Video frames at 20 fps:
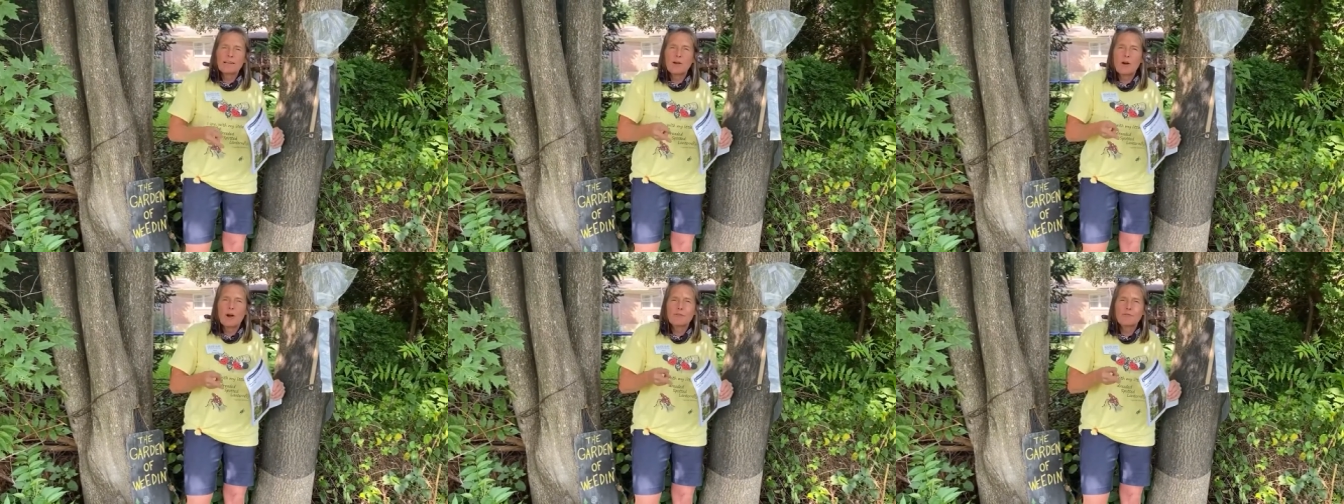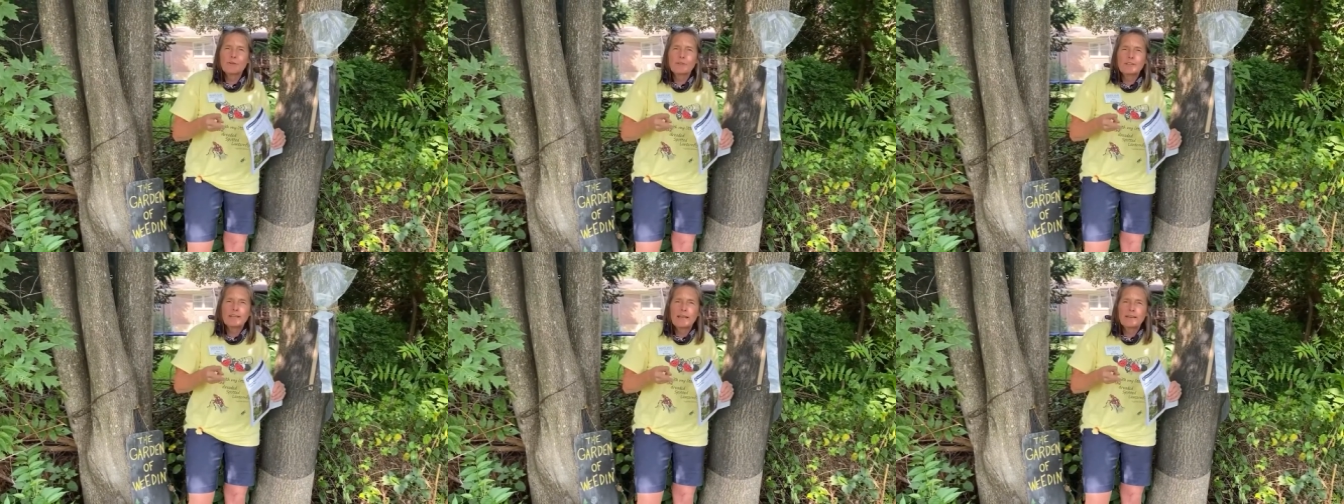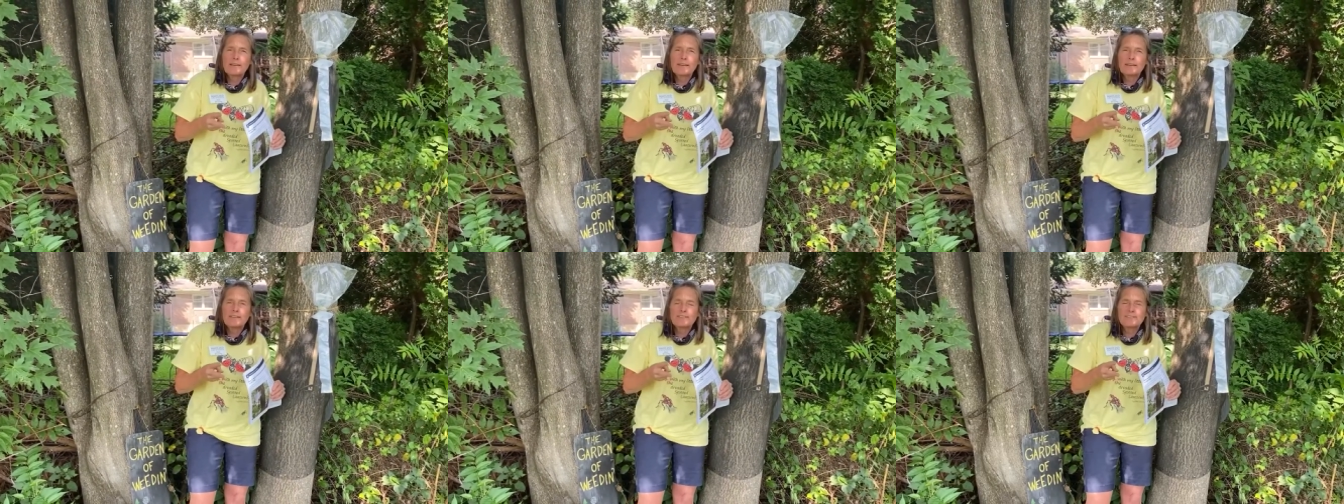Harford
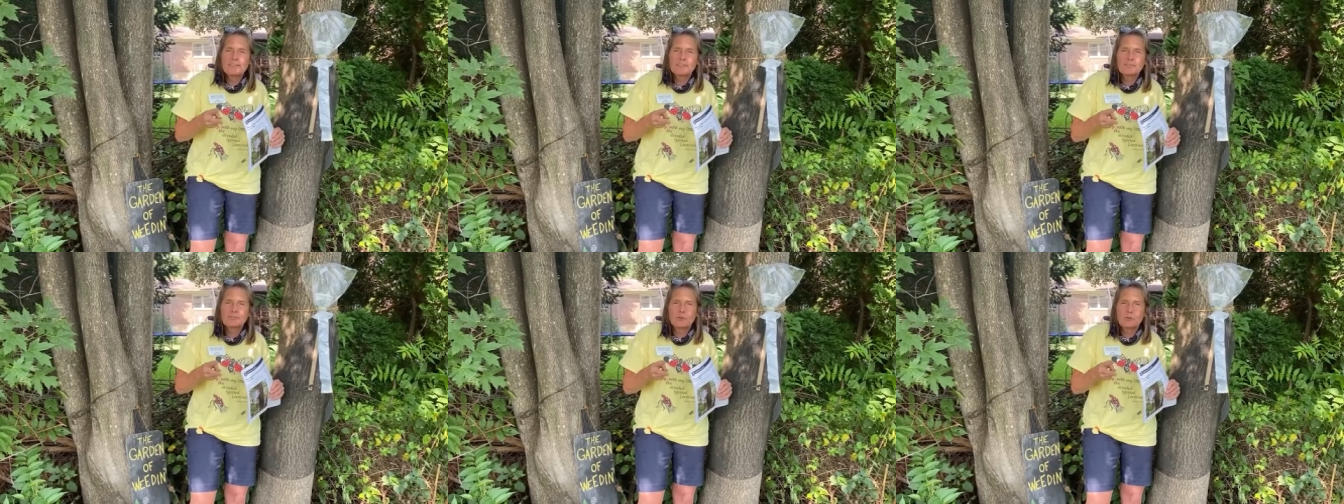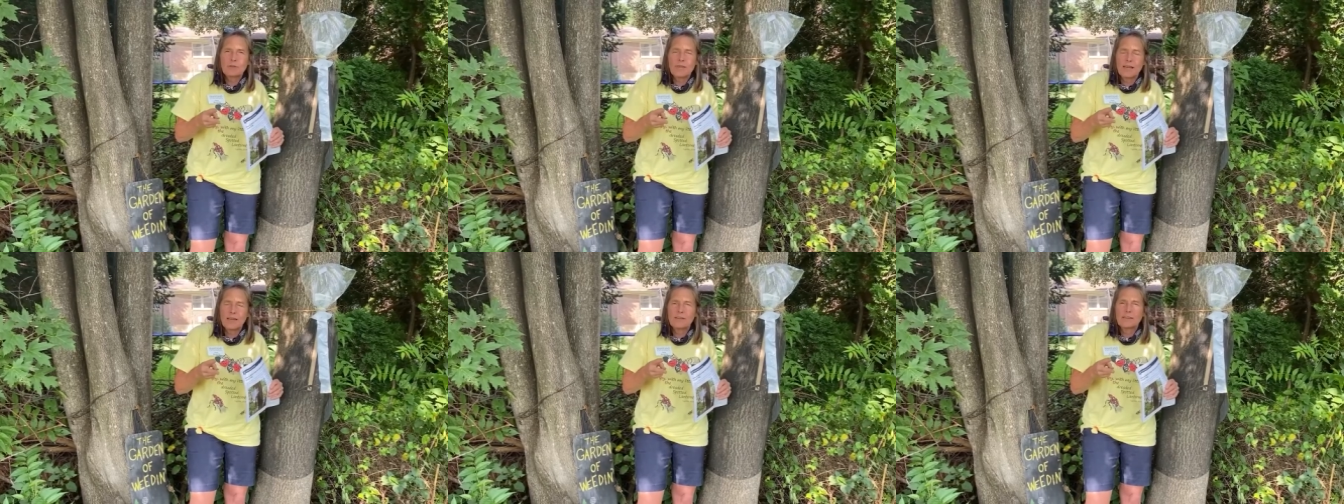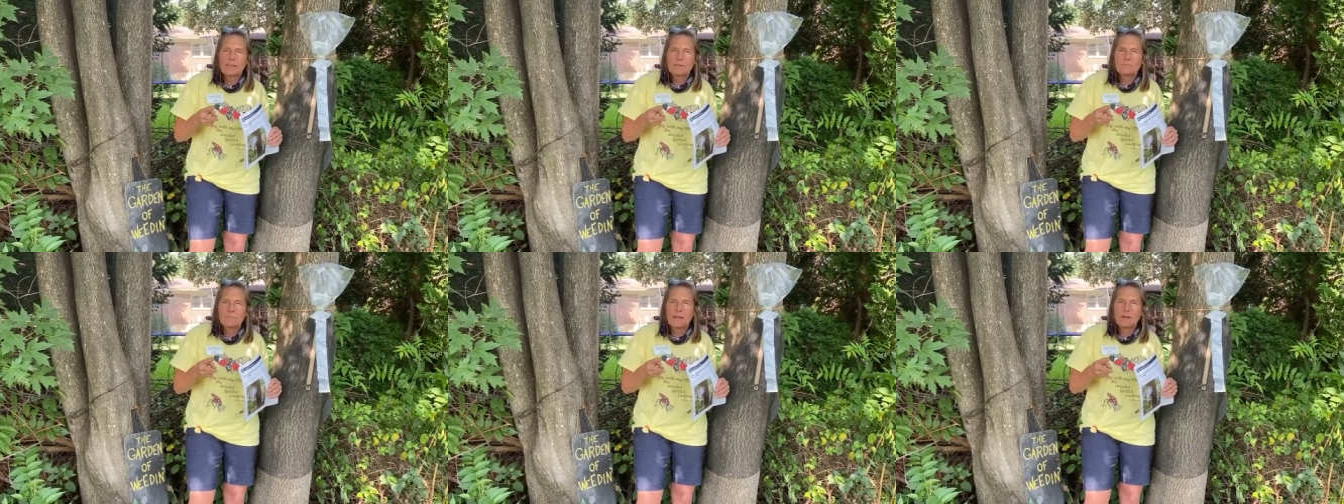County and Cecil
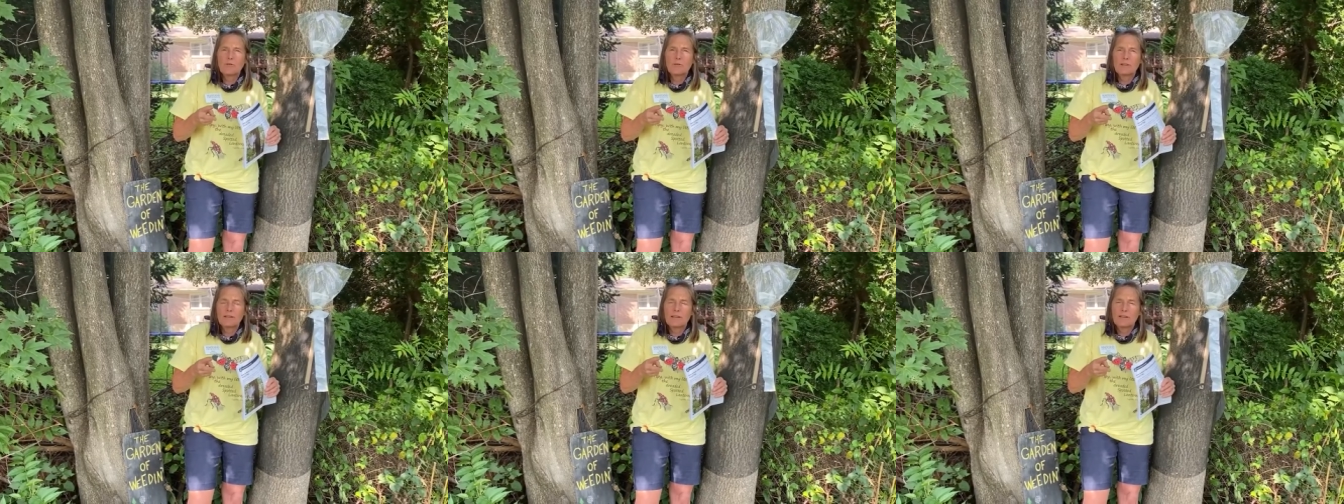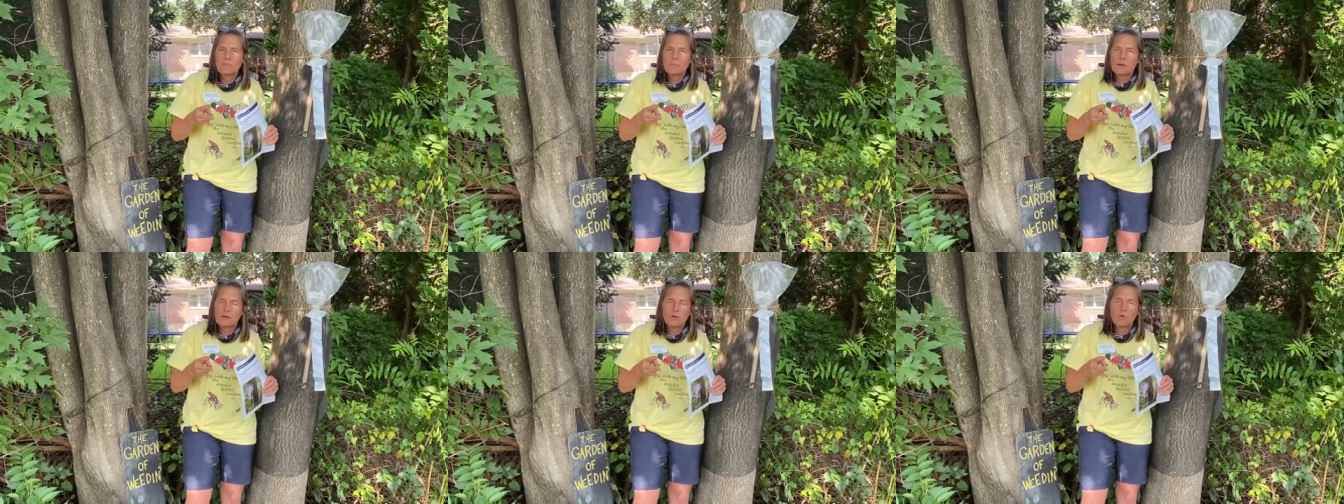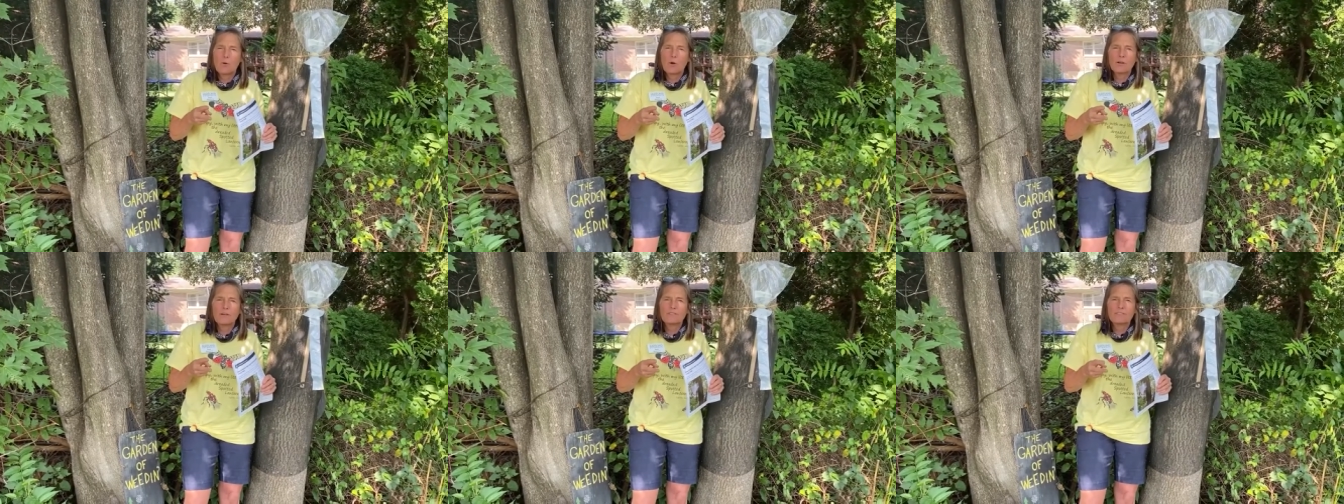County in Maryland have been
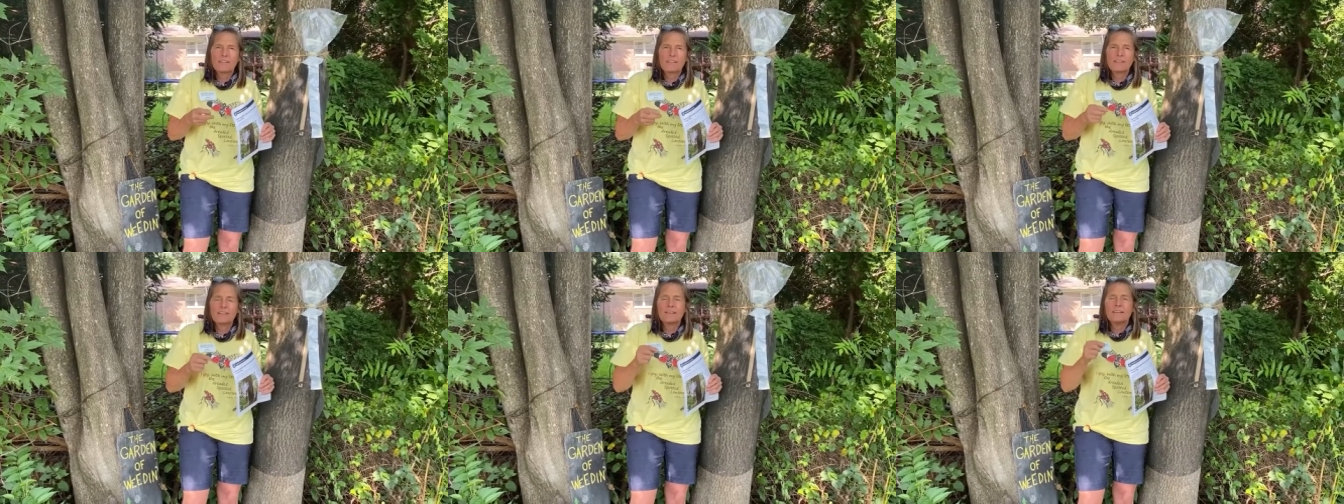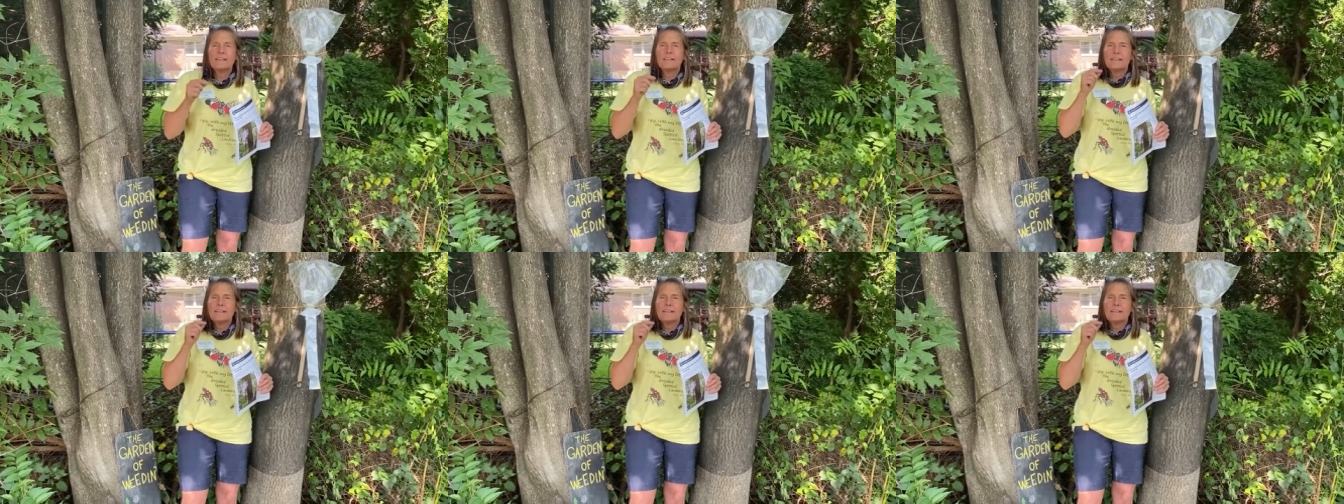quarantined